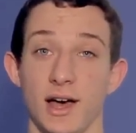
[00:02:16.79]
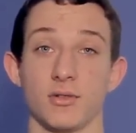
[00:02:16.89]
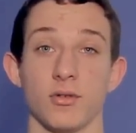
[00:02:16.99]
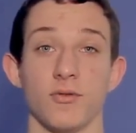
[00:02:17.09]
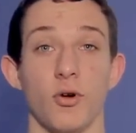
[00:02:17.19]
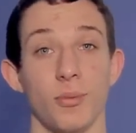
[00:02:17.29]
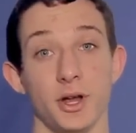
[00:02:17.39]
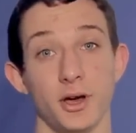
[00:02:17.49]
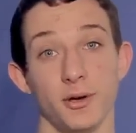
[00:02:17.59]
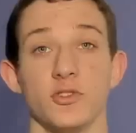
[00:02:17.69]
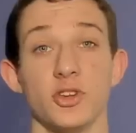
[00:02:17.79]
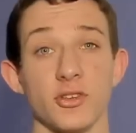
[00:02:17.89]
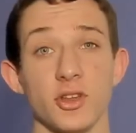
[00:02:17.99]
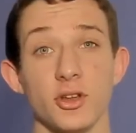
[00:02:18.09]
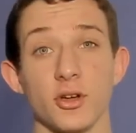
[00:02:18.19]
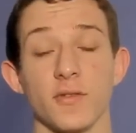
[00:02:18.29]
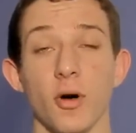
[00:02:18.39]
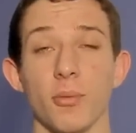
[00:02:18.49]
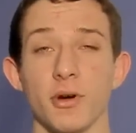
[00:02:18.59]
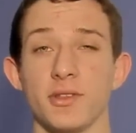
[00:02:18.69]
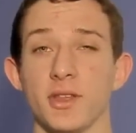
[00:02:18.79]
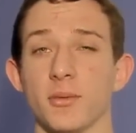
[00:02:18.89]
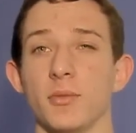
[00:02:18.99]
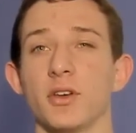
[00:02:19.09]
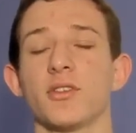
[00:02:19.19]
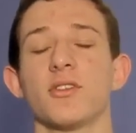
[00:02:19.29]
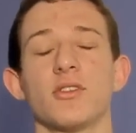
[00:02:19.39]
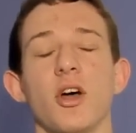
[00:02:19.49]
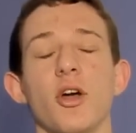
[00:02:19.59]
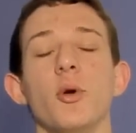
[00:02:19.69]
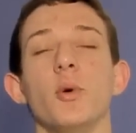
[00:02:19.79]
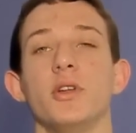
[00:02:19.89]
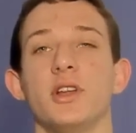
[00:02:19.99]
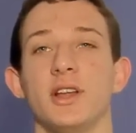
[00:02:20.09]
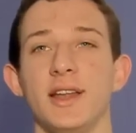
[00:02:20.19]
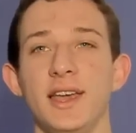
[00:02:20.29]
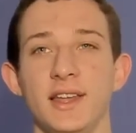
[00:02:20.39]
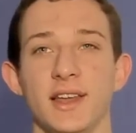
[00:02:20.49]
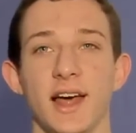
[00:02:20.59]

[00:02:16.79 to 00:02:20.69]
Android 4.0. Just the look of the operating system looks so clean,